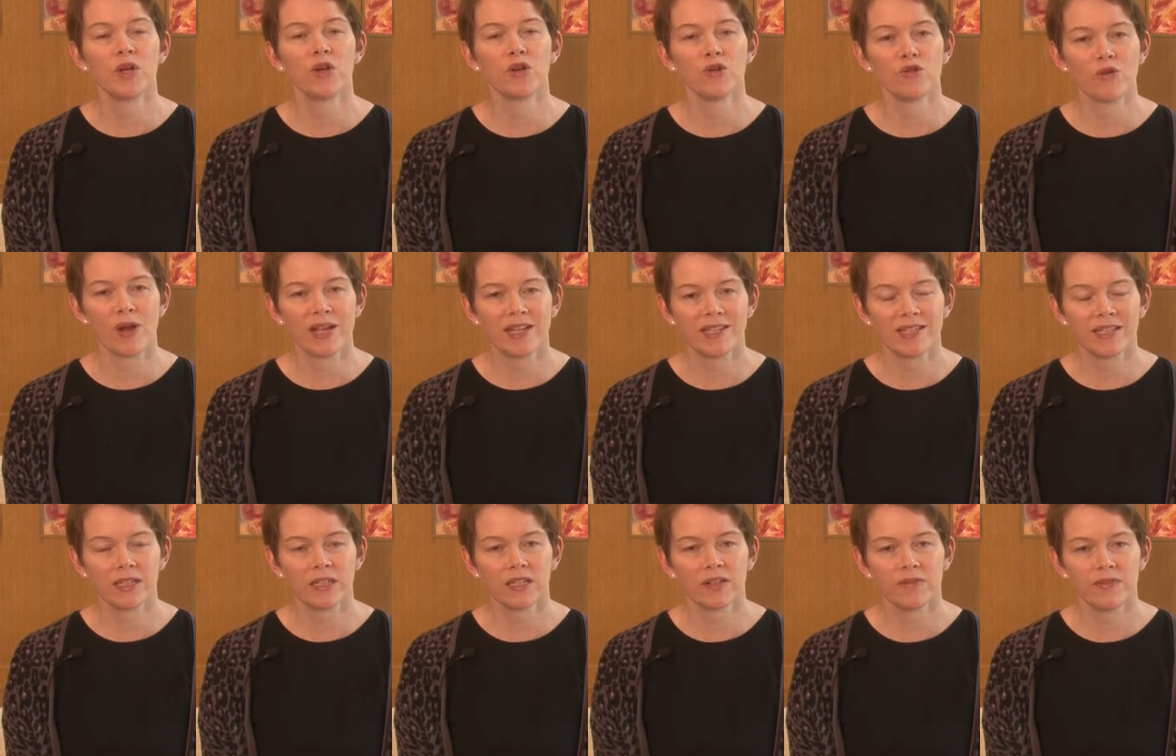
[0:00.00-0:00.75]
a great
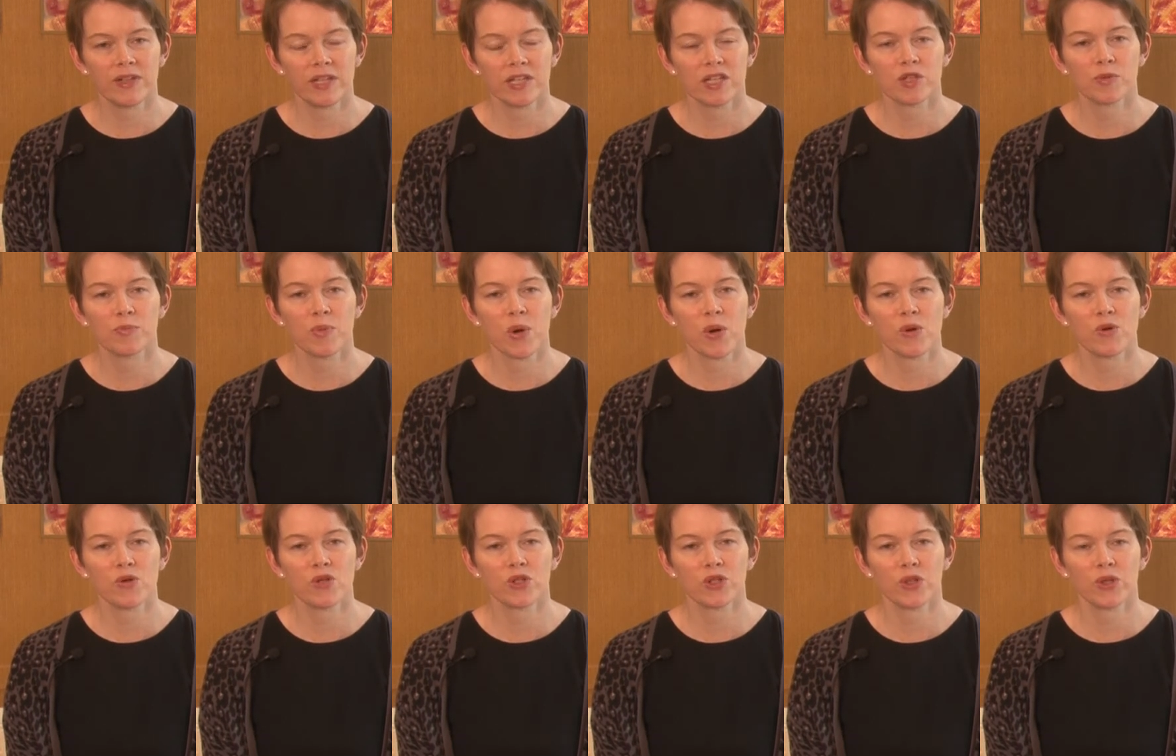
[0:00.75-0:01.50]
deal of
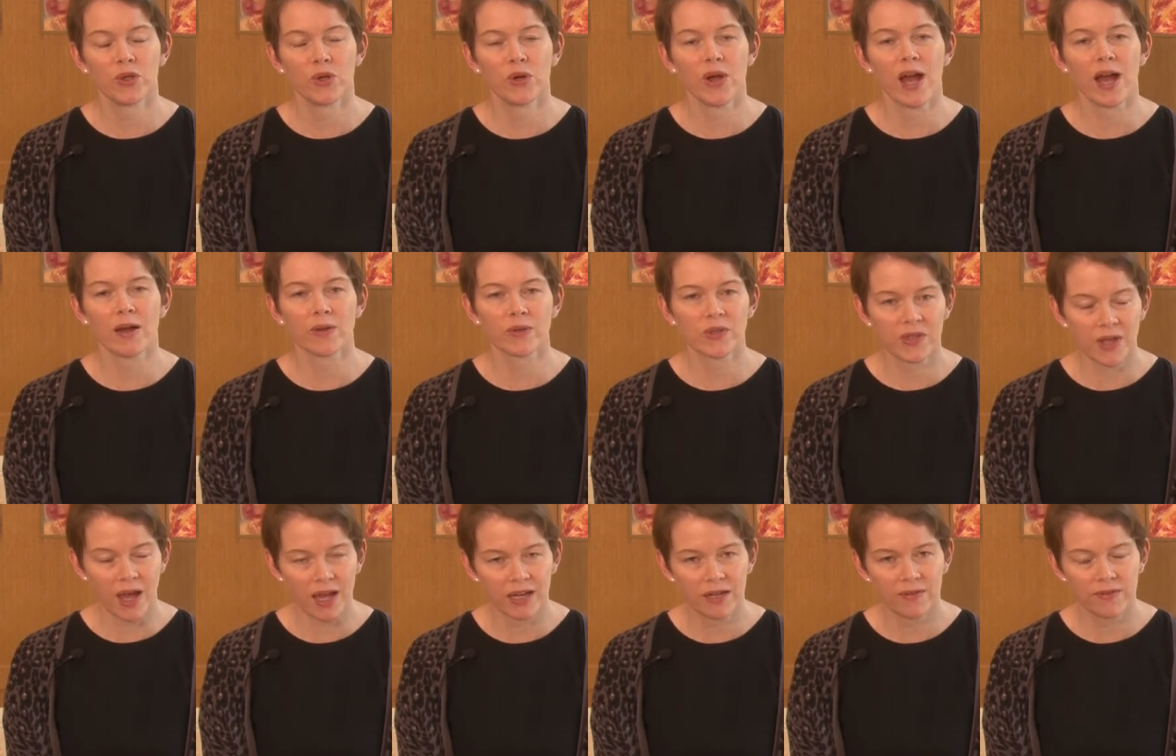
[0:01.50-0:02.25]
exposure
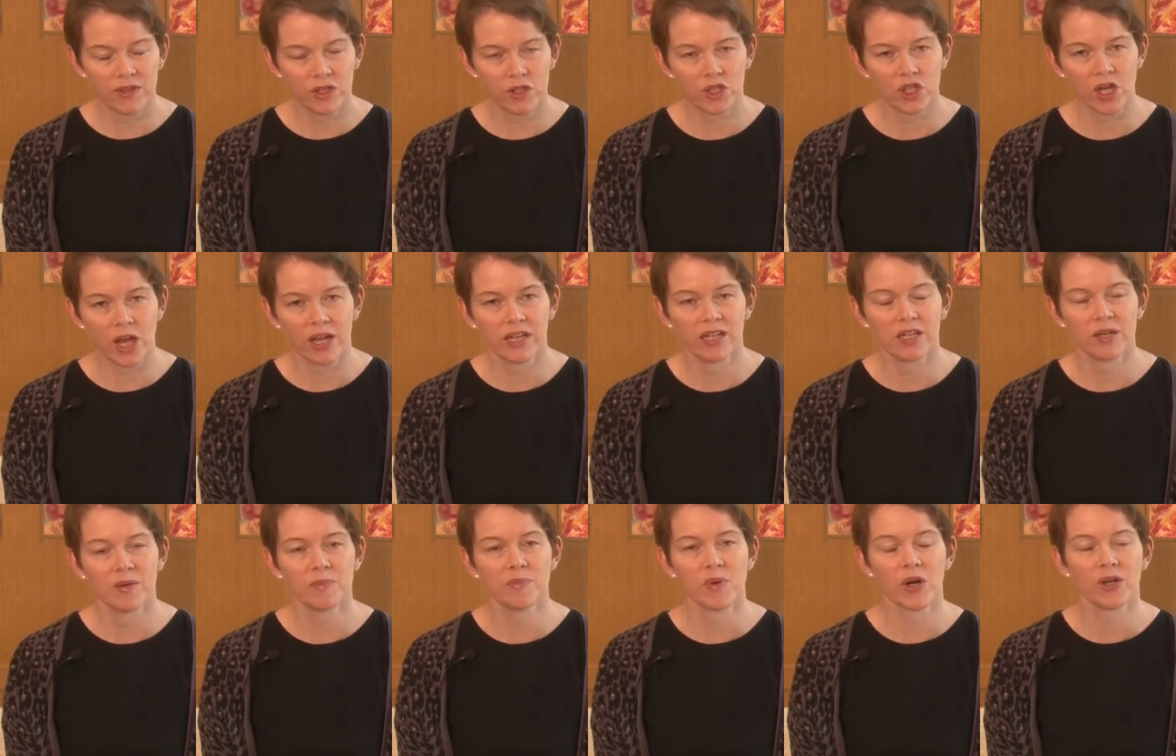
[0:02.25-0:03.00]
outside of the
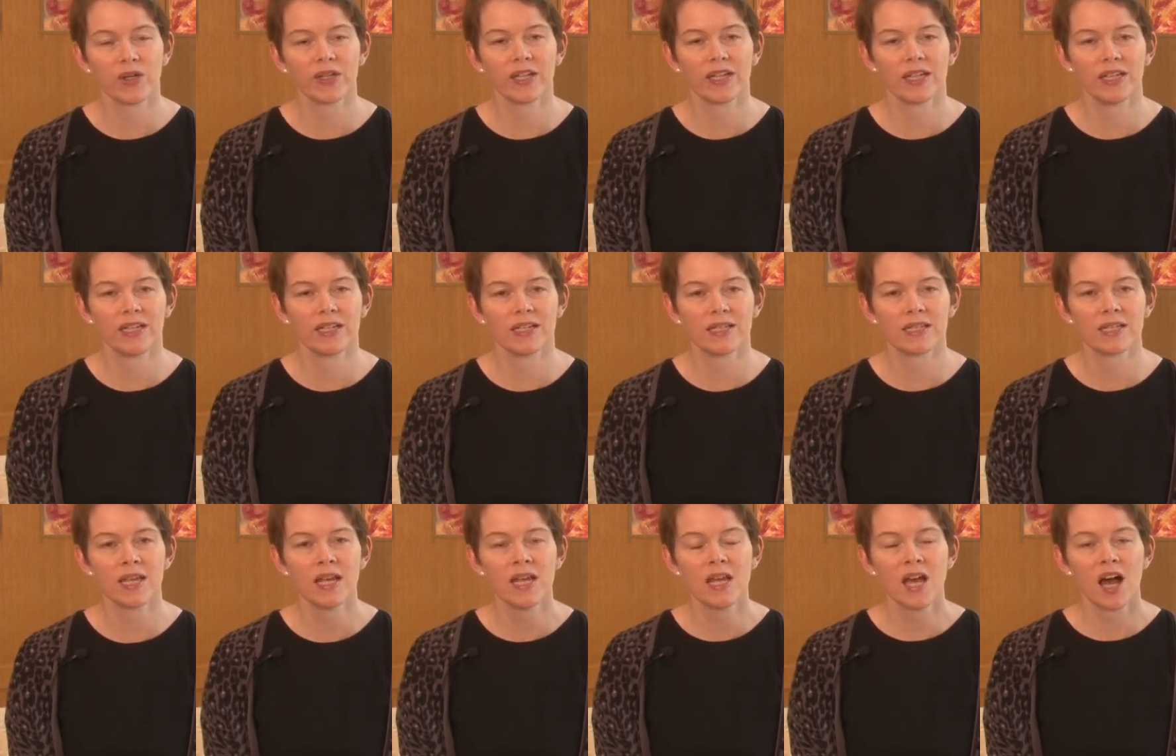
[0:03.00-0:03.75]
China
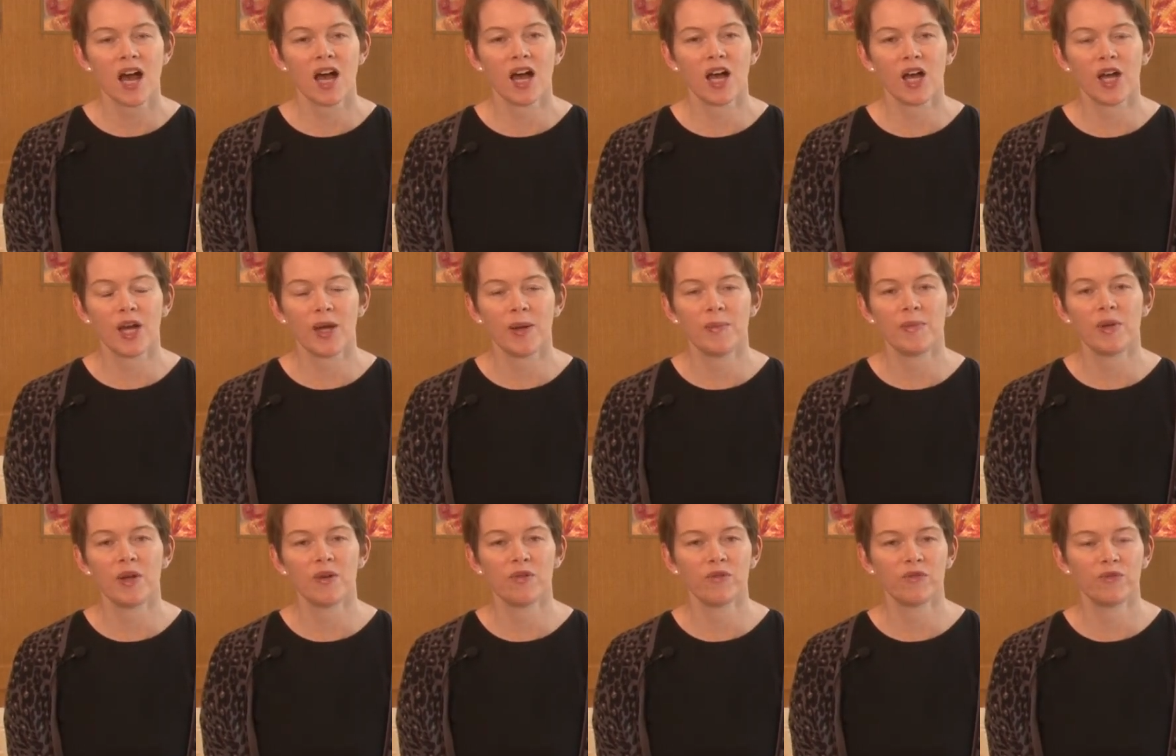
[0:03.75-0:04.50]
market, um,
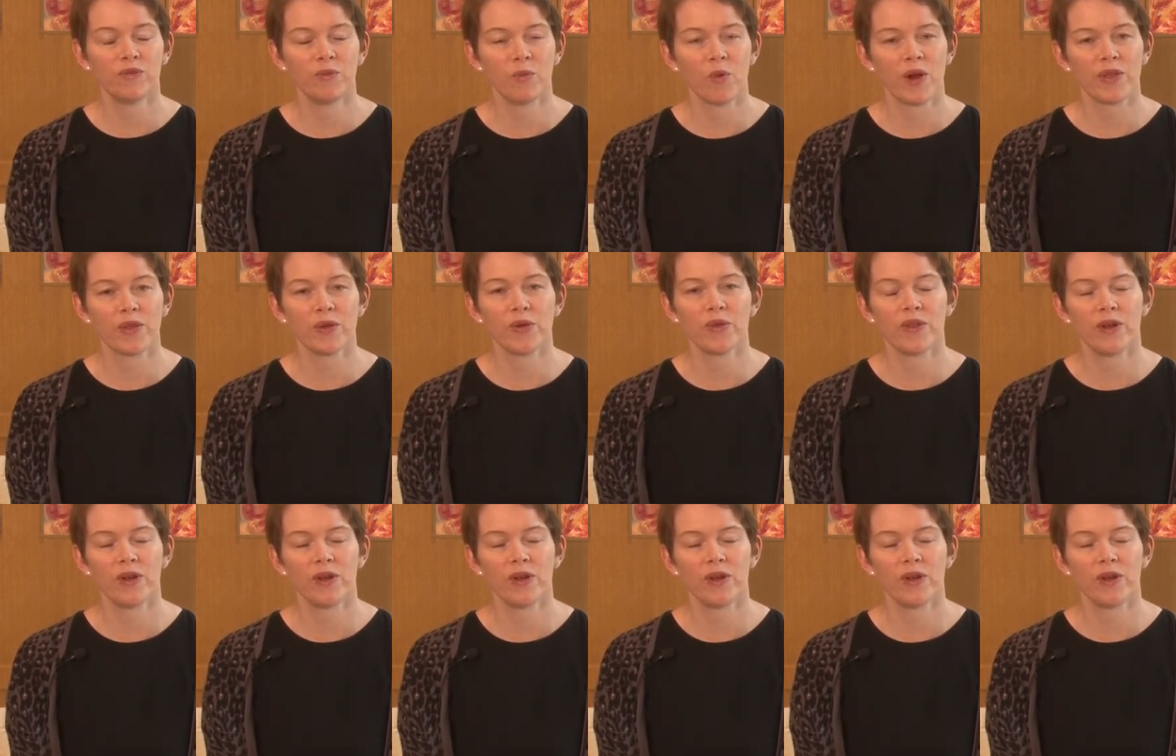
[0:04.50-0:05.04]
whether